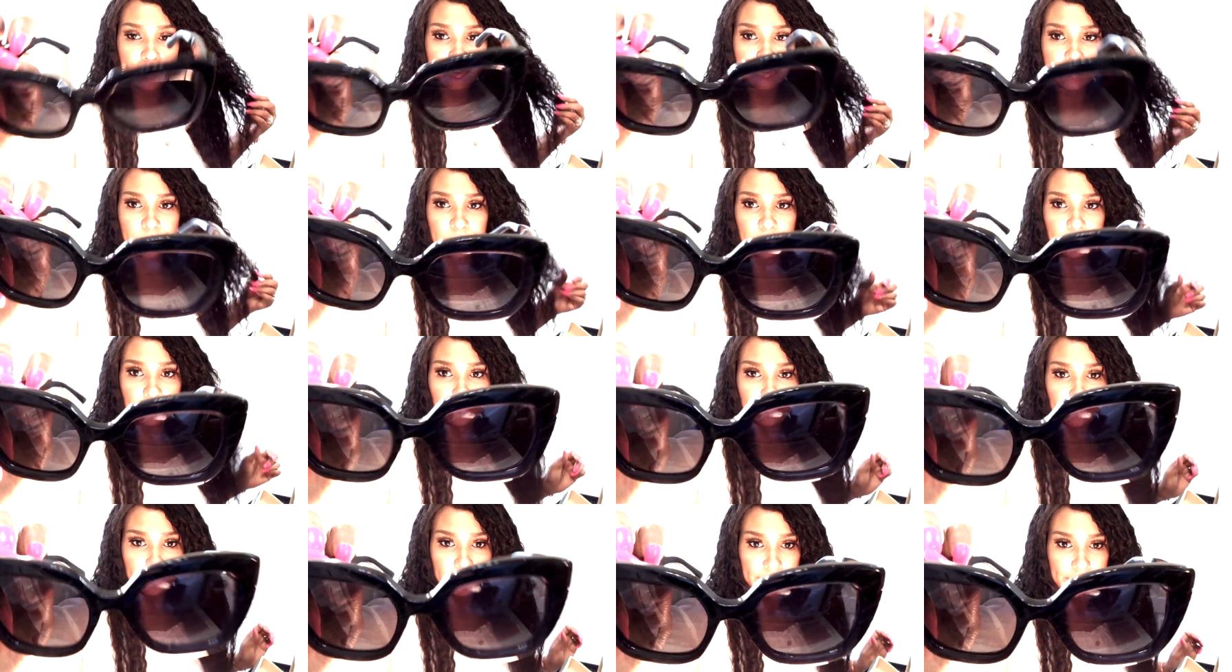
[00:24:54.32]
asks me
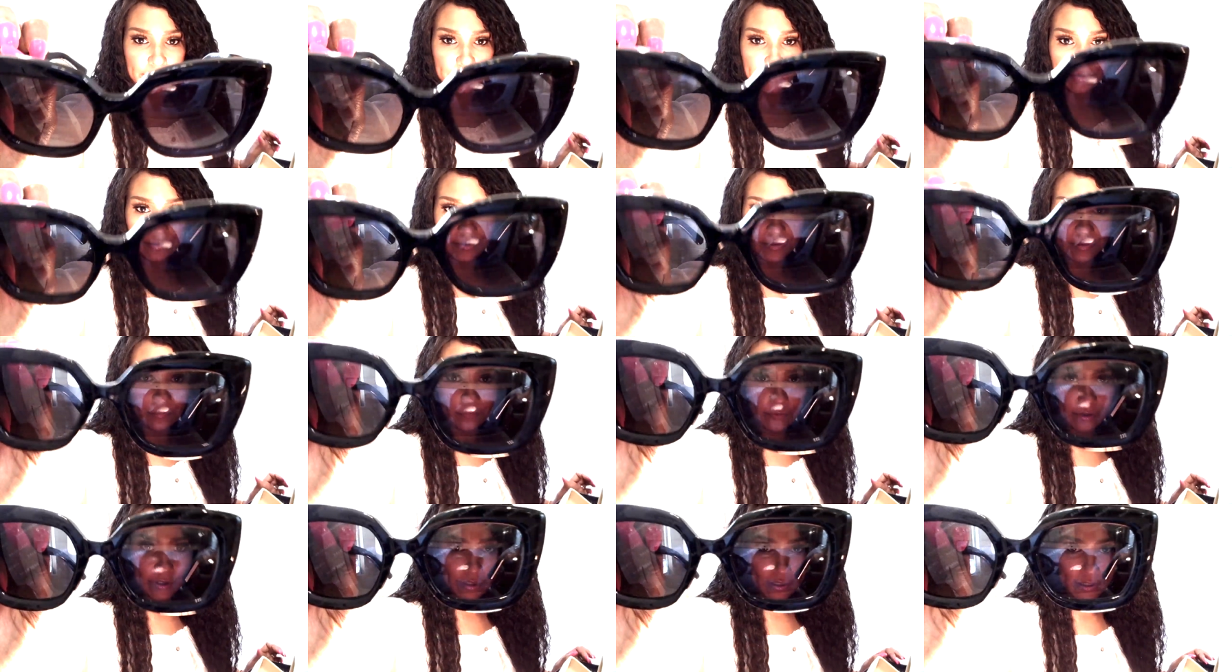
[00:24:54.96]
where I get
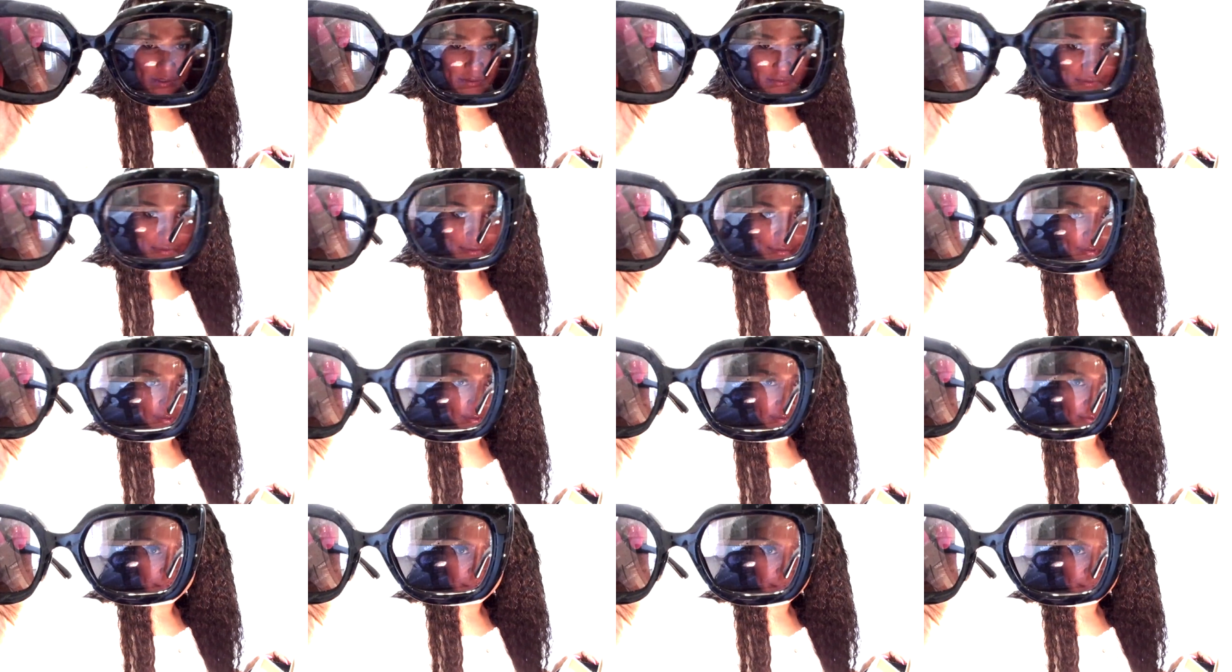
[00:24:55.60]
where I got
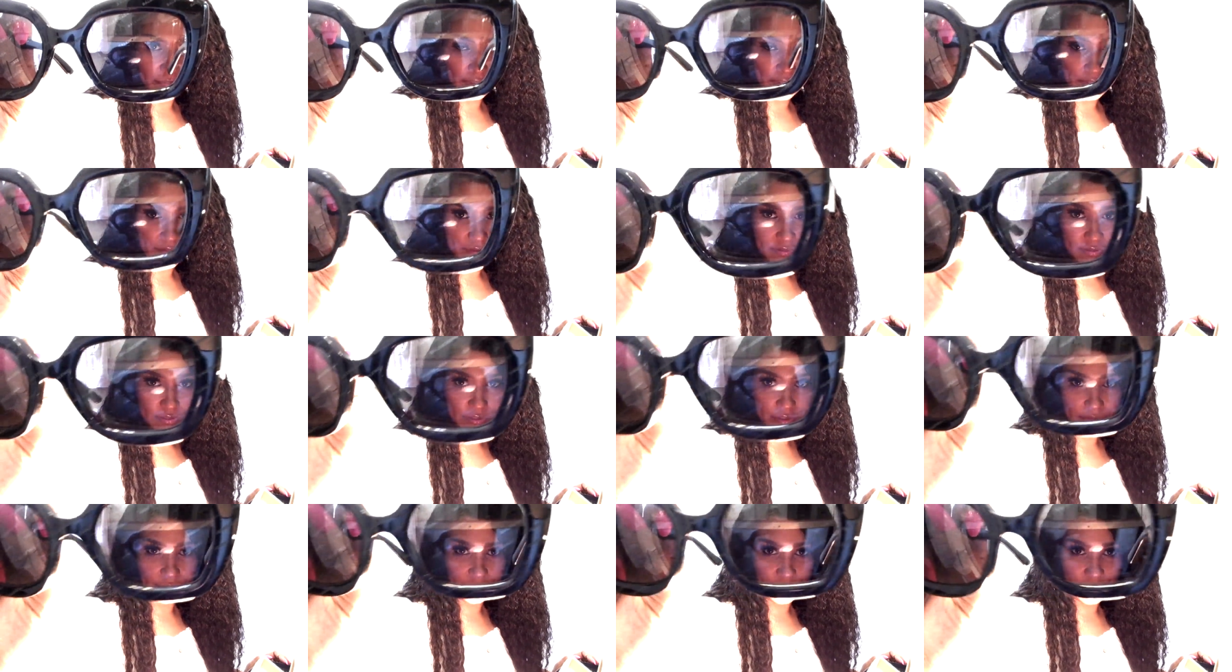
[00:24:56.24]
these when they
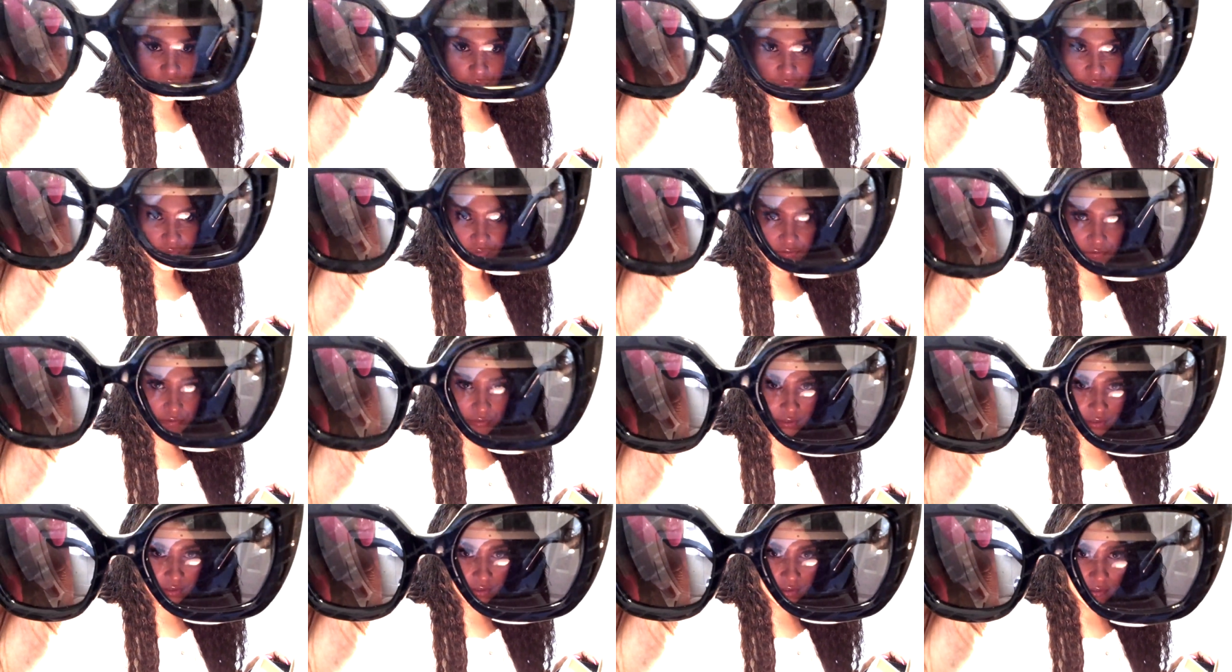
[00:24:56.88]
see them. You can
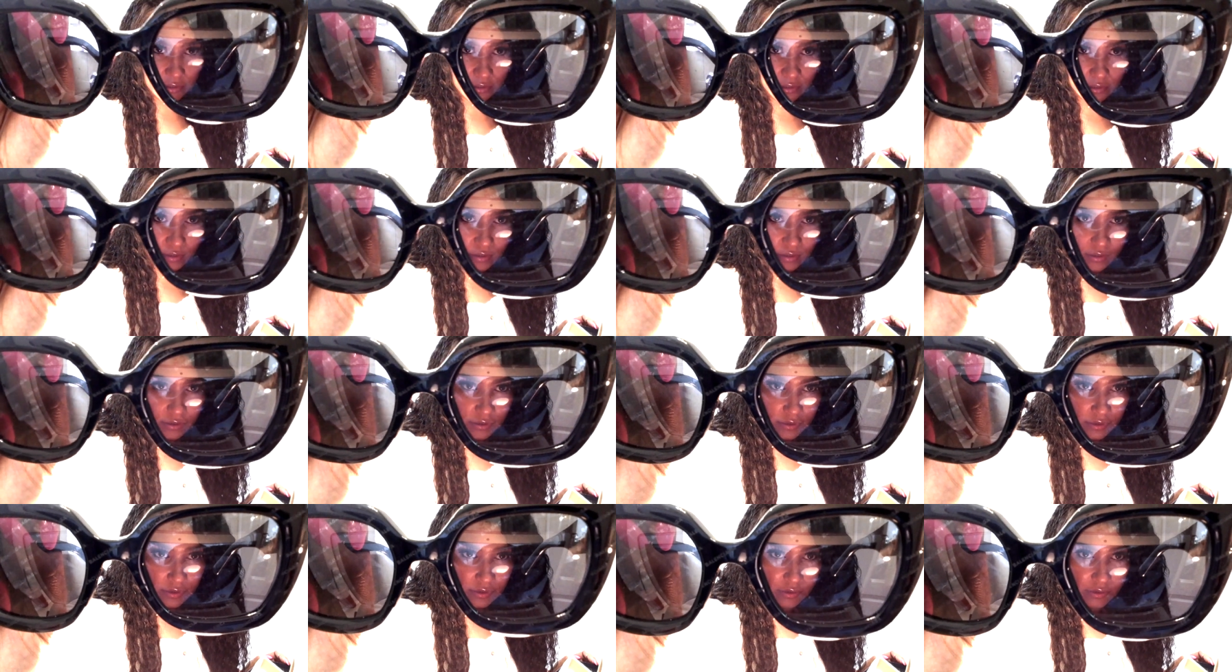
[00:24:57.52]
see
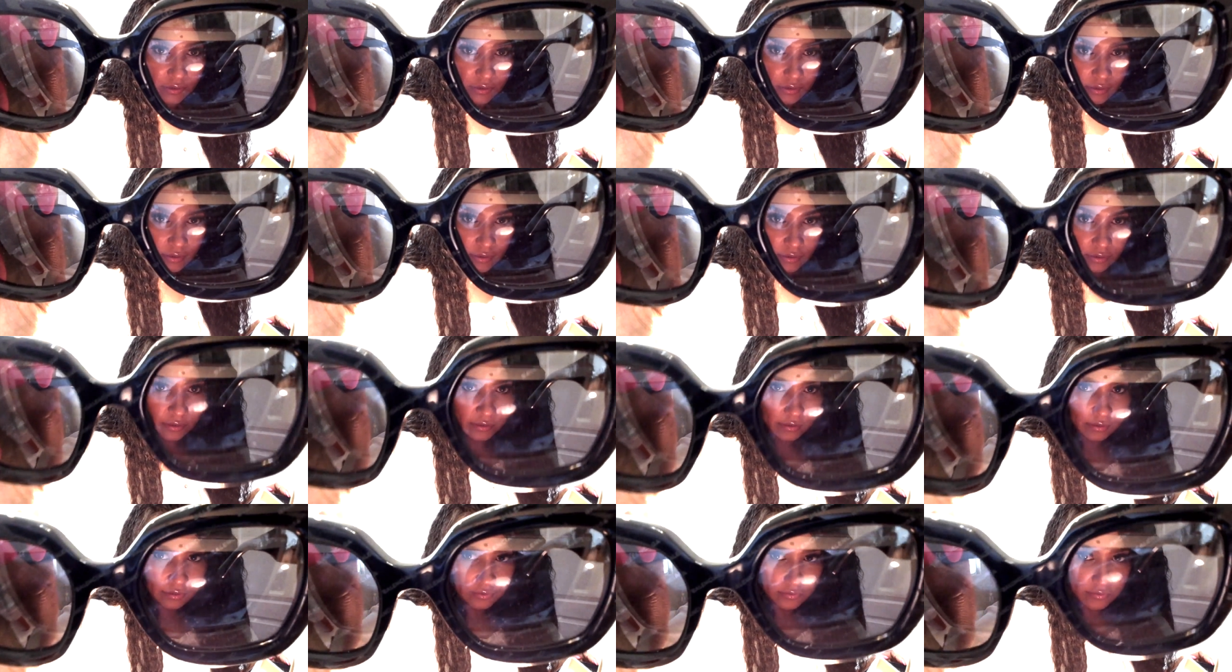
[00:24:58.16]

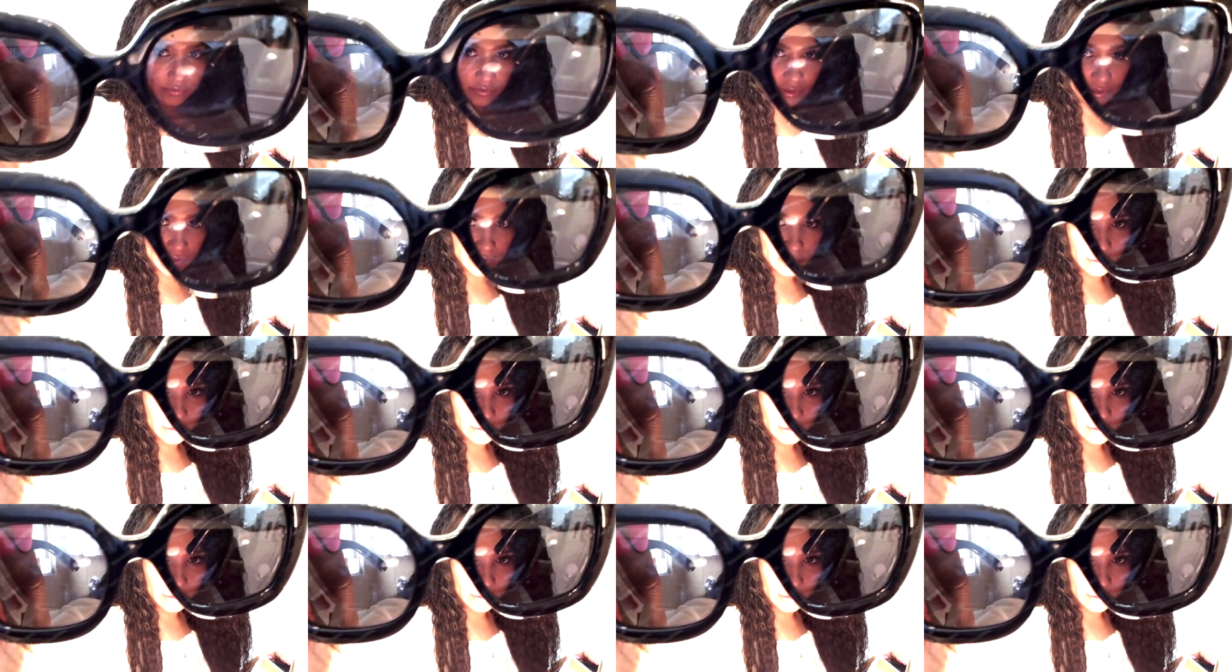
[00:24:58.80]
there's like